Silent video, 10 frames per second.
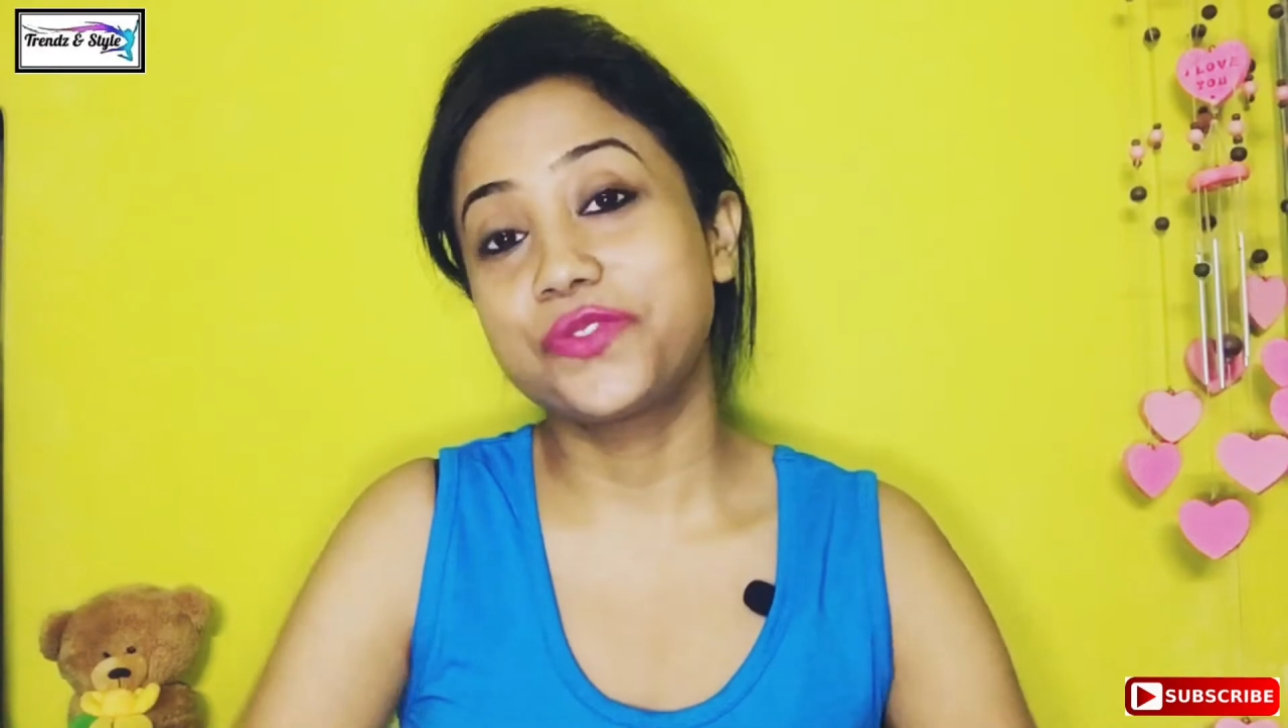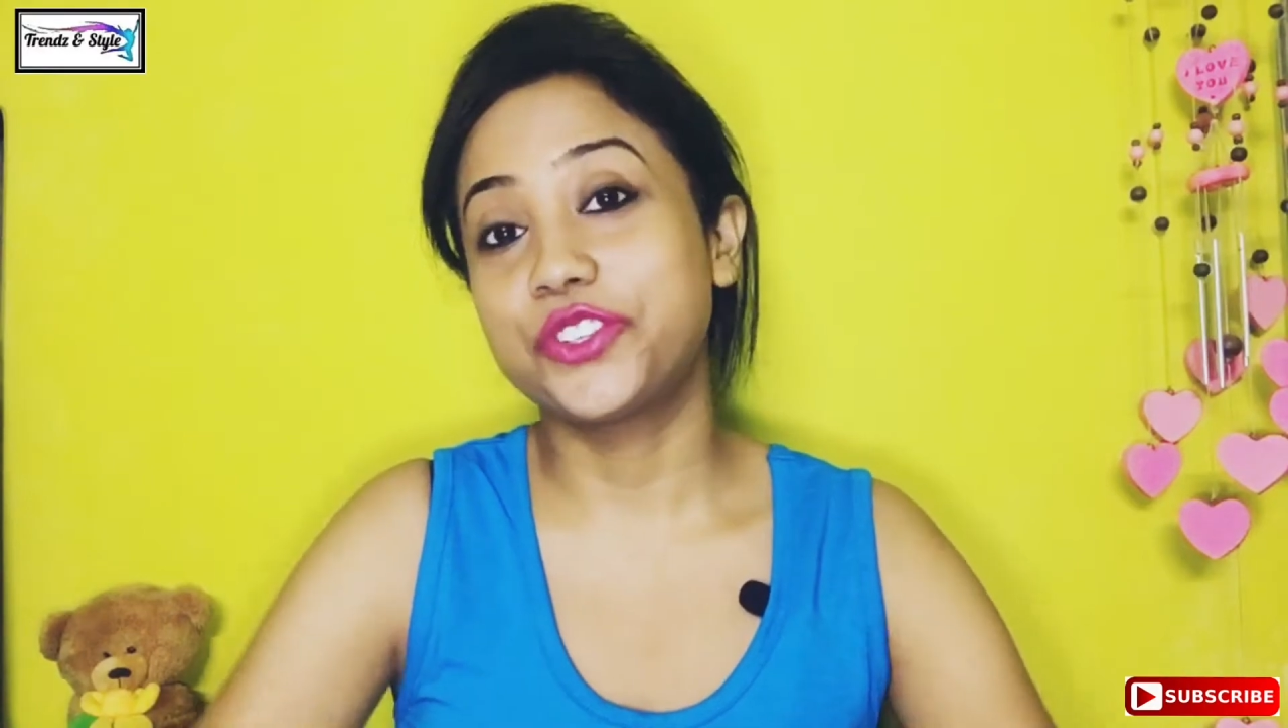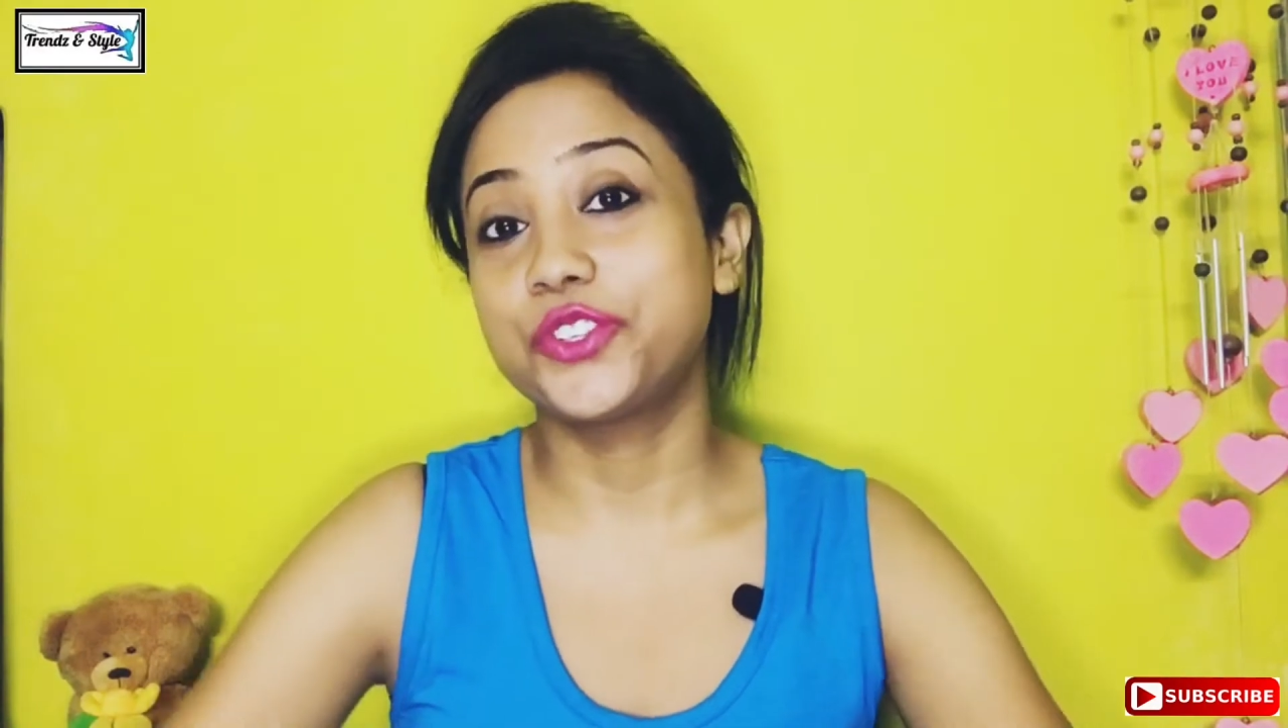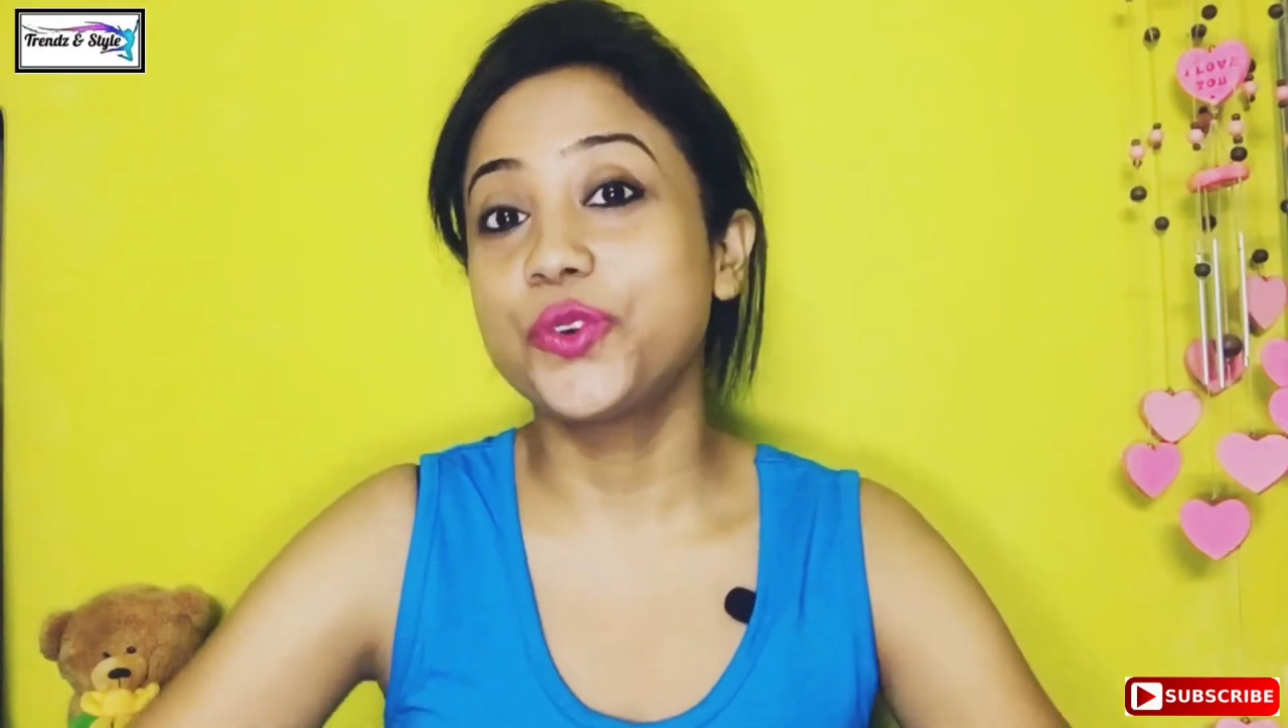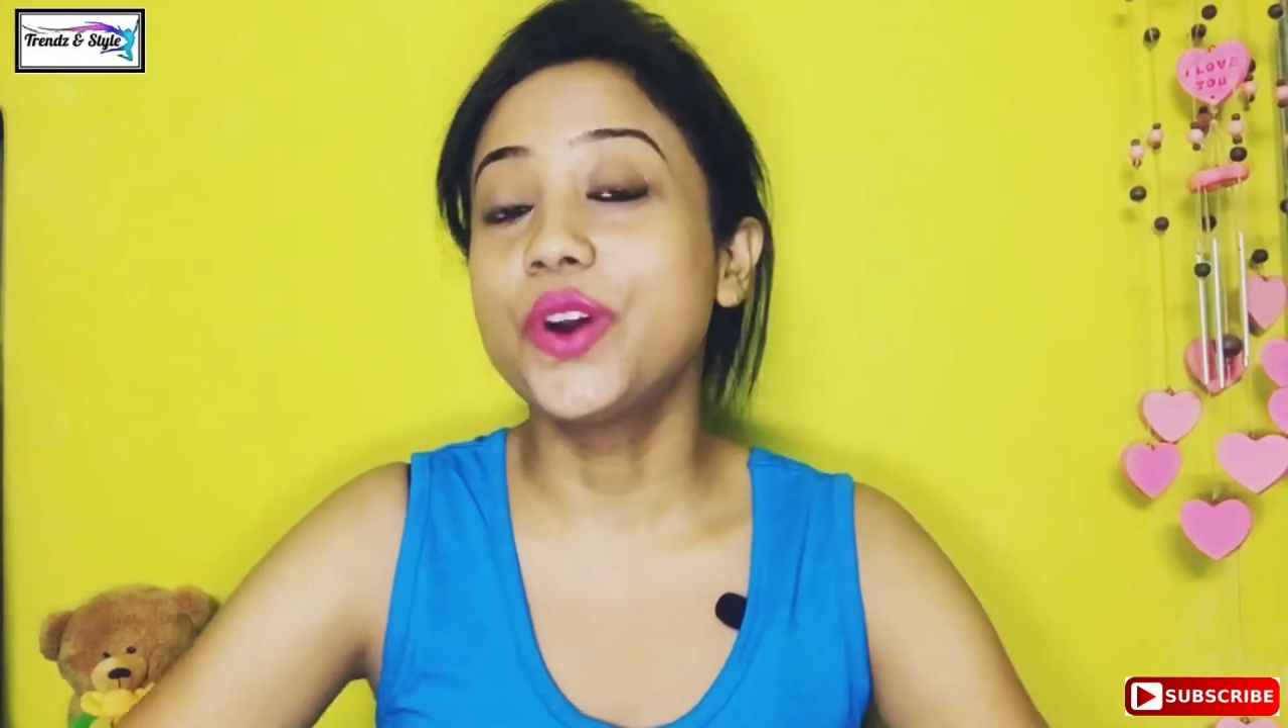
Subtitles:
video,